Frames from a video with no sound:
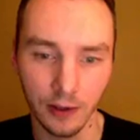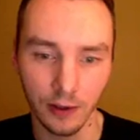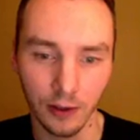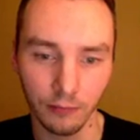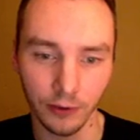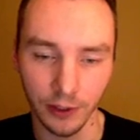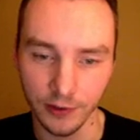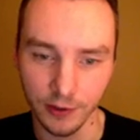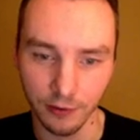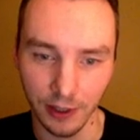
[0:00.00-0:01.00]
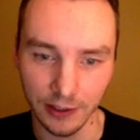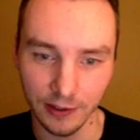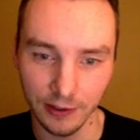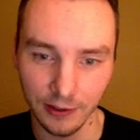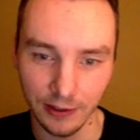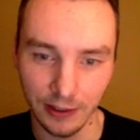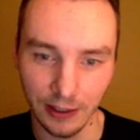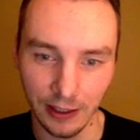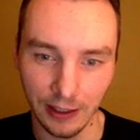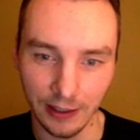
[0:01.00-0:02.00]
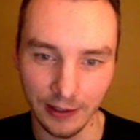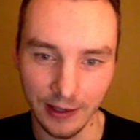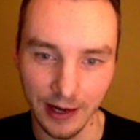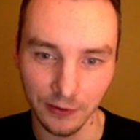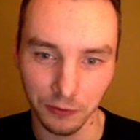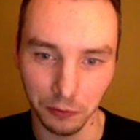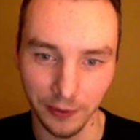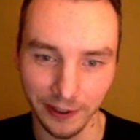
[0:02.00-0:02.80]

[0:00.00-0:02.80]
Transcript: hopefully this is correct. And that will be